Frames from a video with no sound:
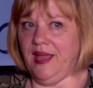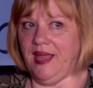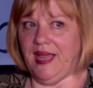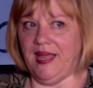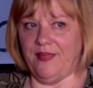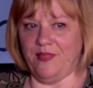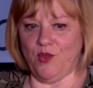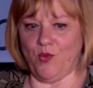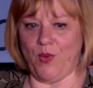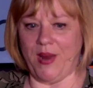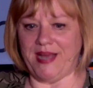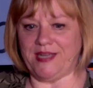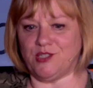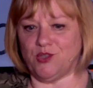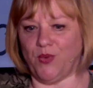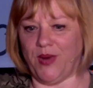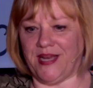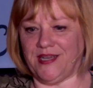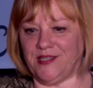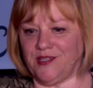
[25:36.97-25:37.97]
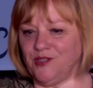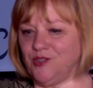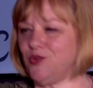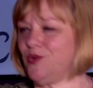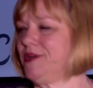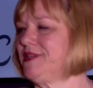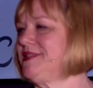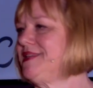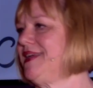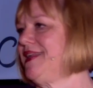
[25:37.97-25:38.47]
in the right direction
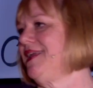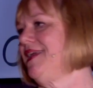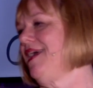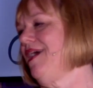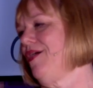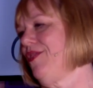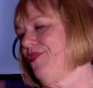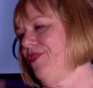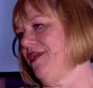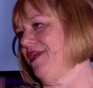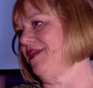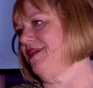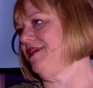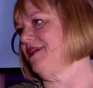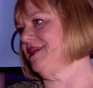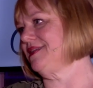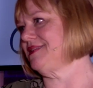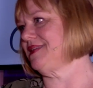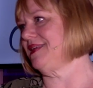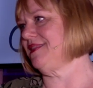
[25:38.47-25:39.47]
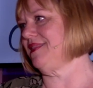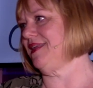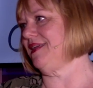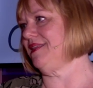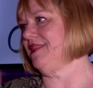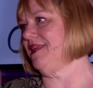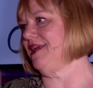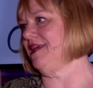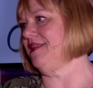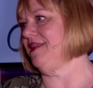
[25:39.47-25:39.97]
towards getting healthy, because I
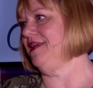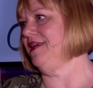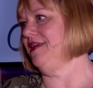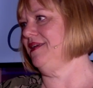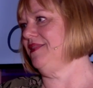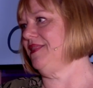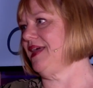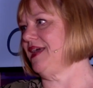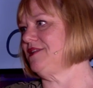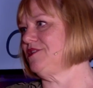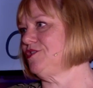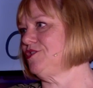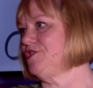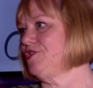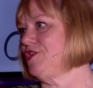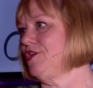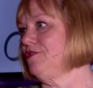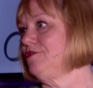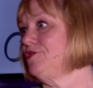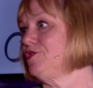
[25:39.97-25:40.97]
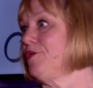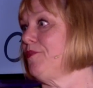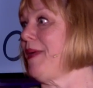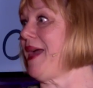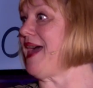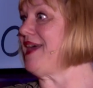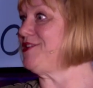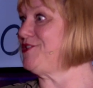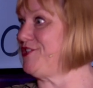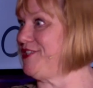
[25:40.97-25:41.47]
think that just shows your
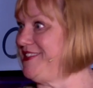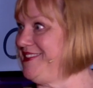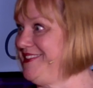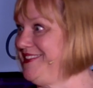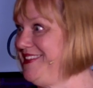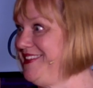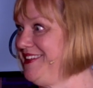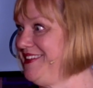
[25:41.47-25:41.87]
passion